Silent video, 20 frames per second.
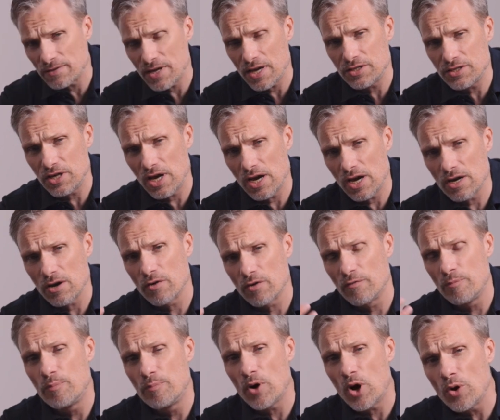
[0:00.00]
takes care
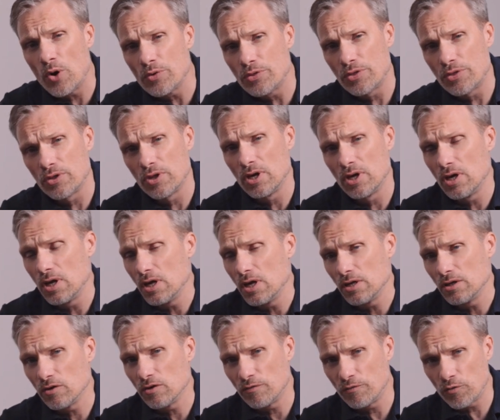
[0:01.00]
of both
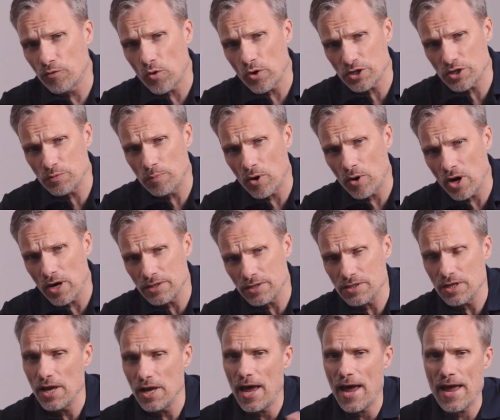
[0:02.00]
the force
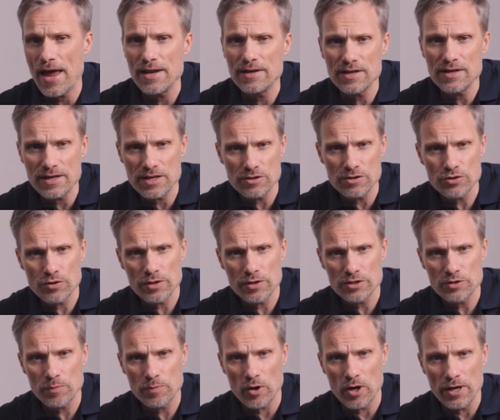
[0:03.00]
part and the
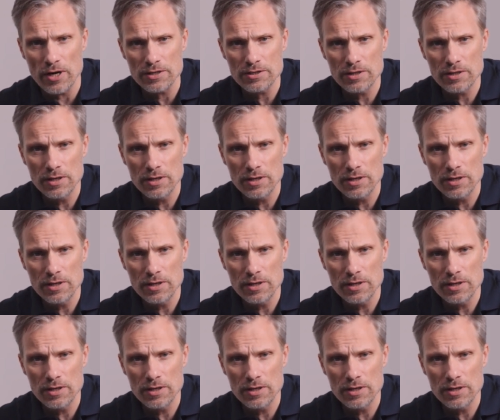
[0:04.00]
endurance part.